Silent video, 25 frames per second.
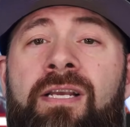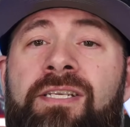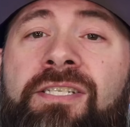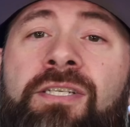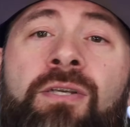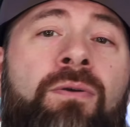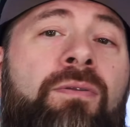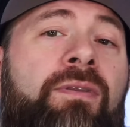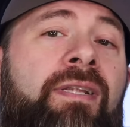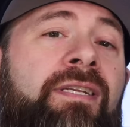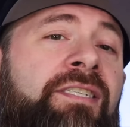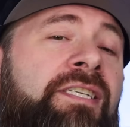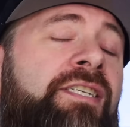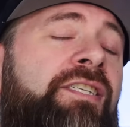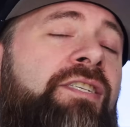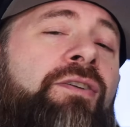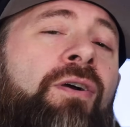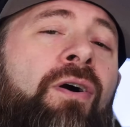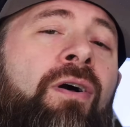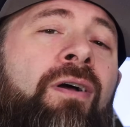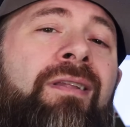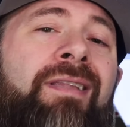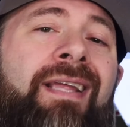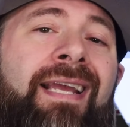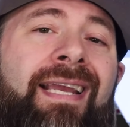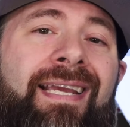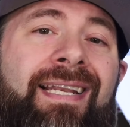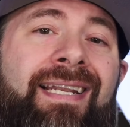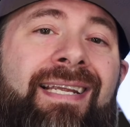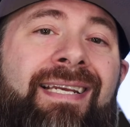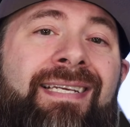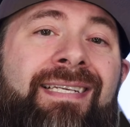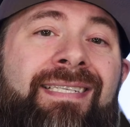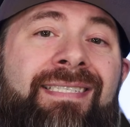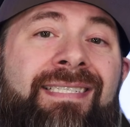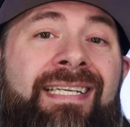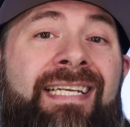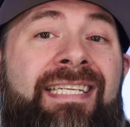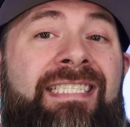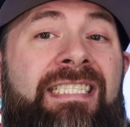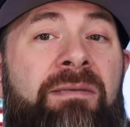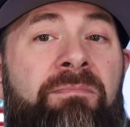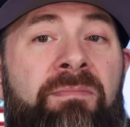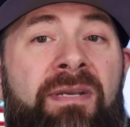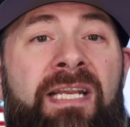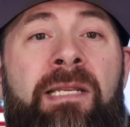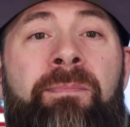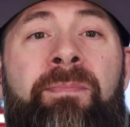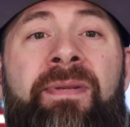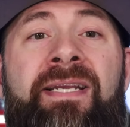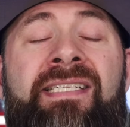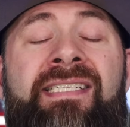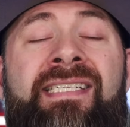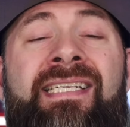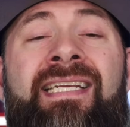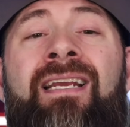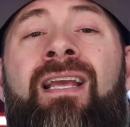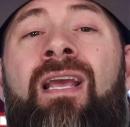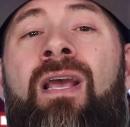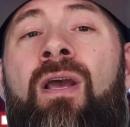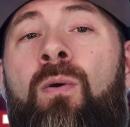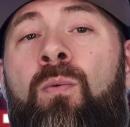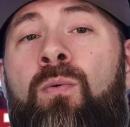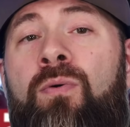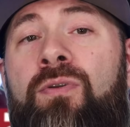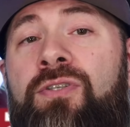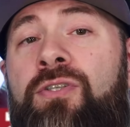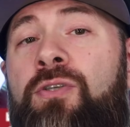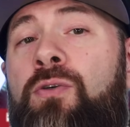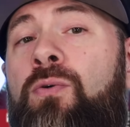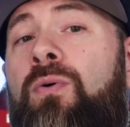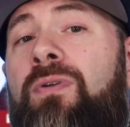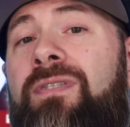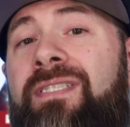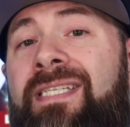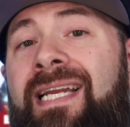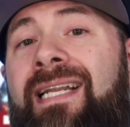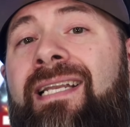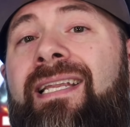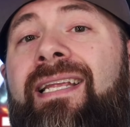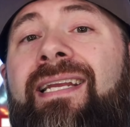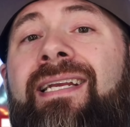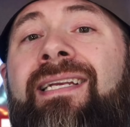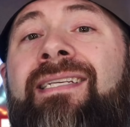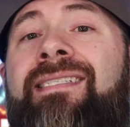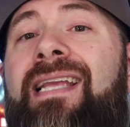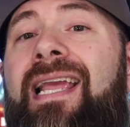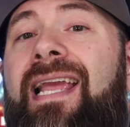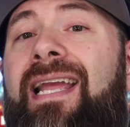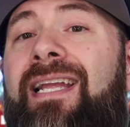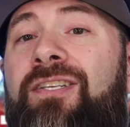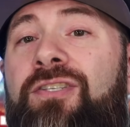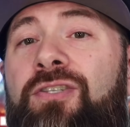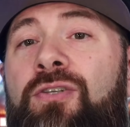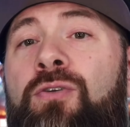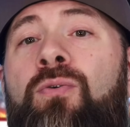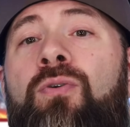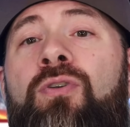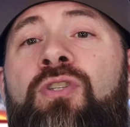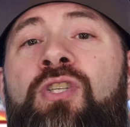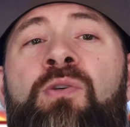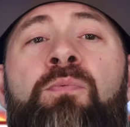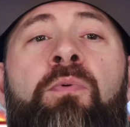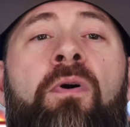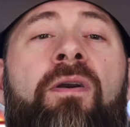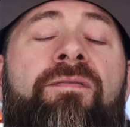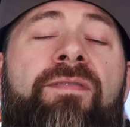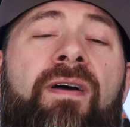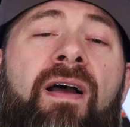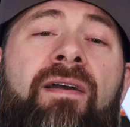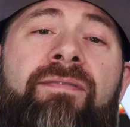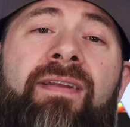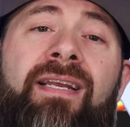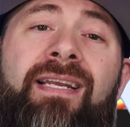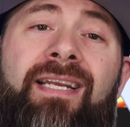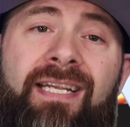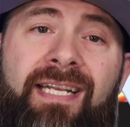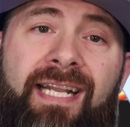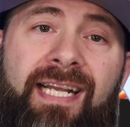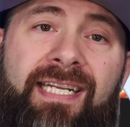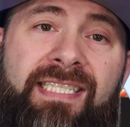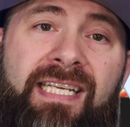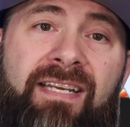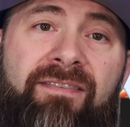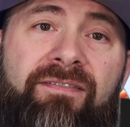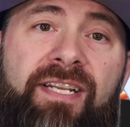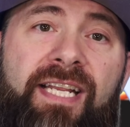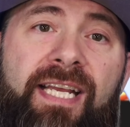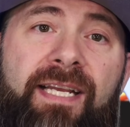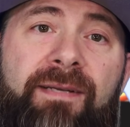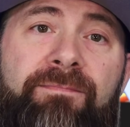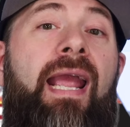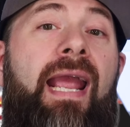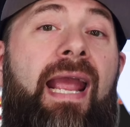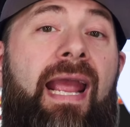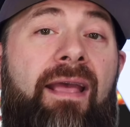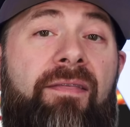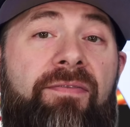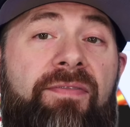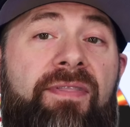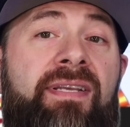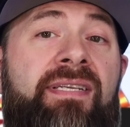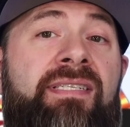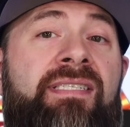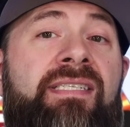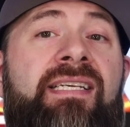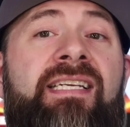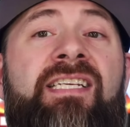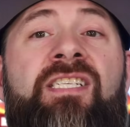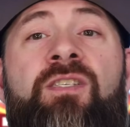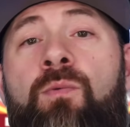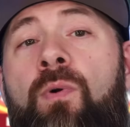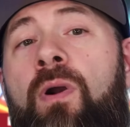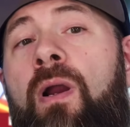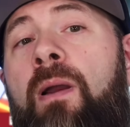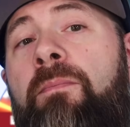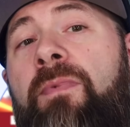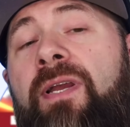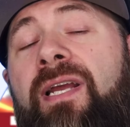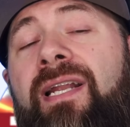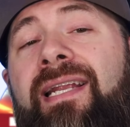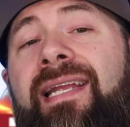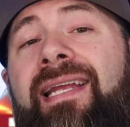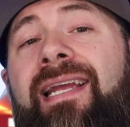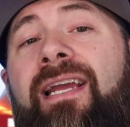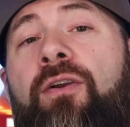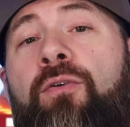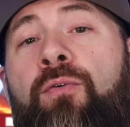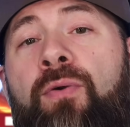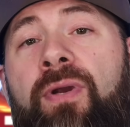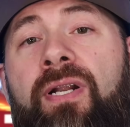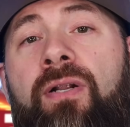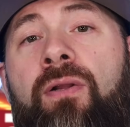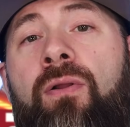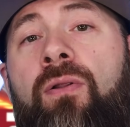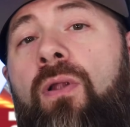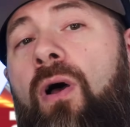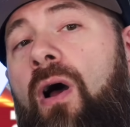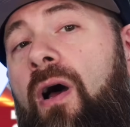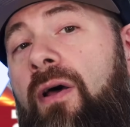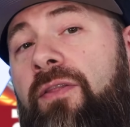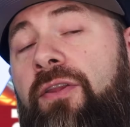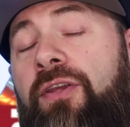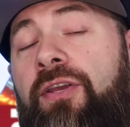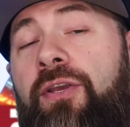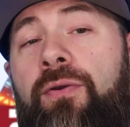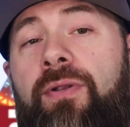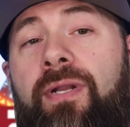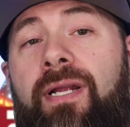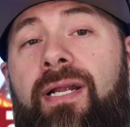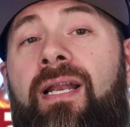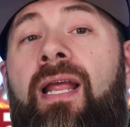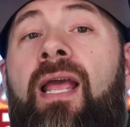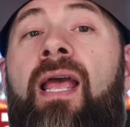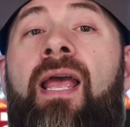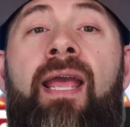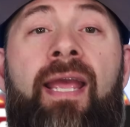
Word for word: So let's just call it like it is. It's a mini P C with dual ten gigs and dual two point five gig connectivity. And this is where I'm going to get critical on the unit.